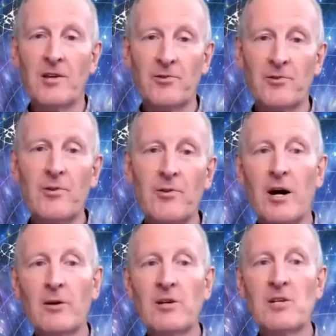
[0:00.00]
through the
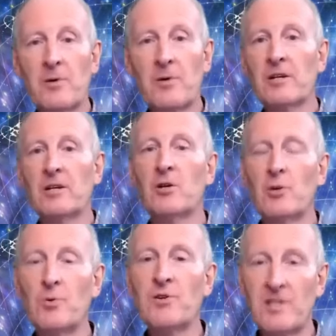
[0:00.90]
Holy Spirit who
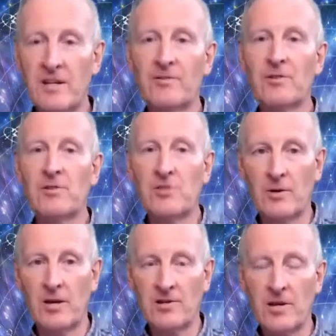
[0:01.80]
was given
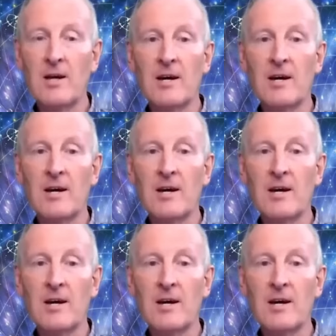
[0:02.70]
to us.